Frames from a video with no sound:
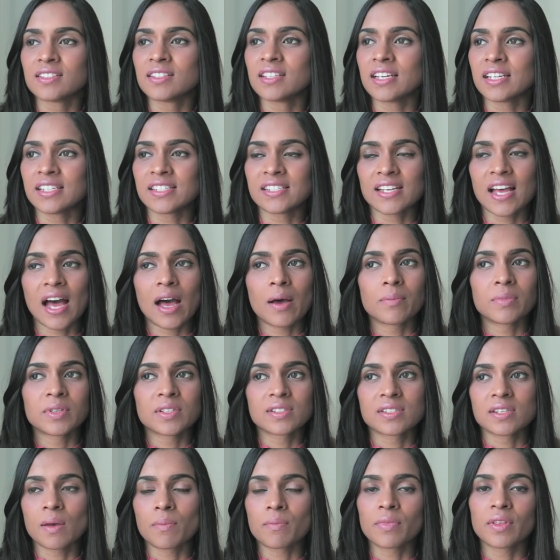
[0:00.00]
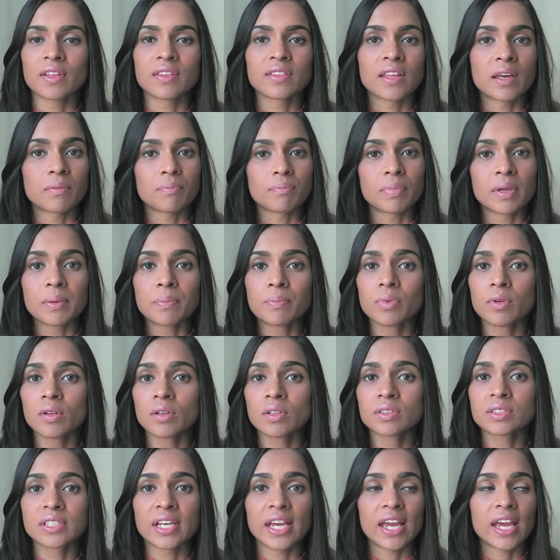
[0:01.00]
The exam is something that
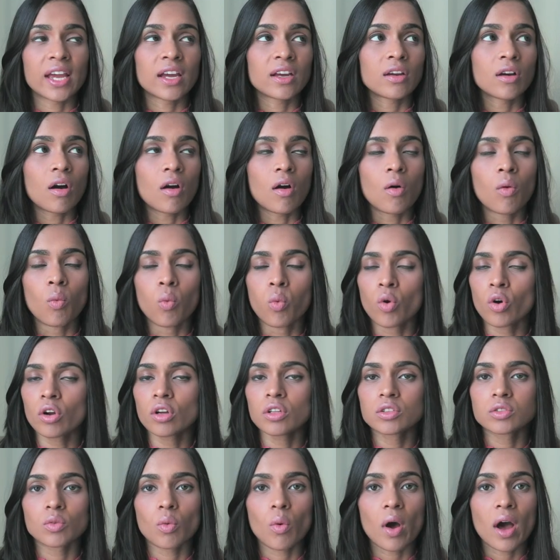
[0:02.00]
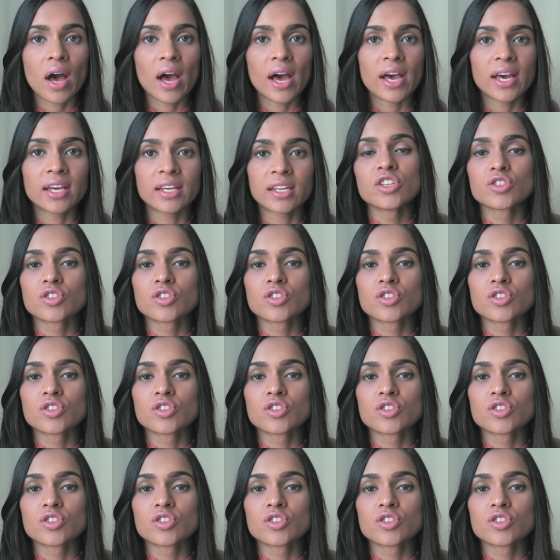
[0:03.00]
people take worldwide,